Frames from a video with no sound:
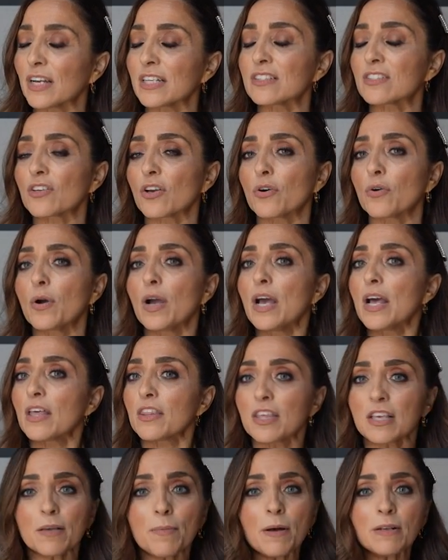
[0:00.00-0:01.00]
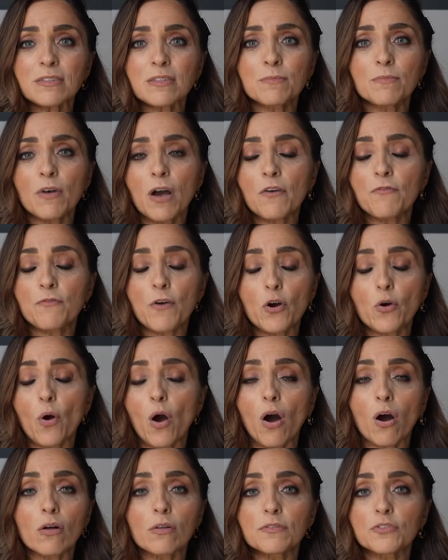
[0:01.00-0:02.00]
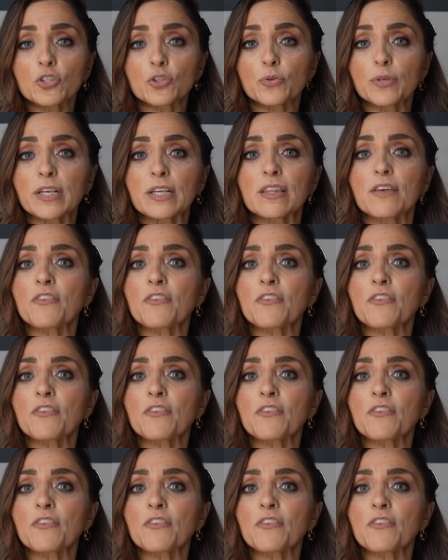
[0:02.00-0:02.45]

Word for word: And so think about a faux olive tree.